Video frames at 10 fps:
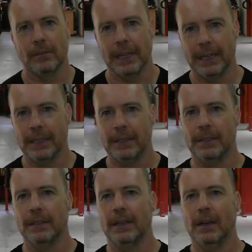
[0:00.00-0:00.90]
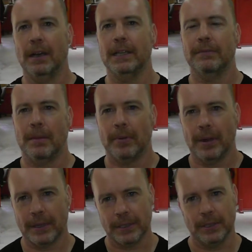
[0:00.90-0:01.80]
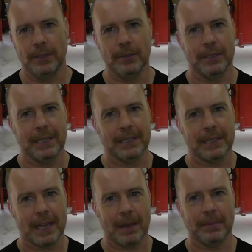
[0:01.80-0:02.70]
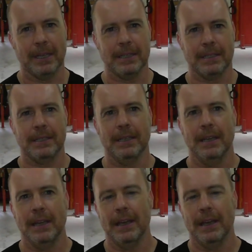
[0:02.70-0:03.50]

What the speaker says: related to the kind of apparatus used in stab tests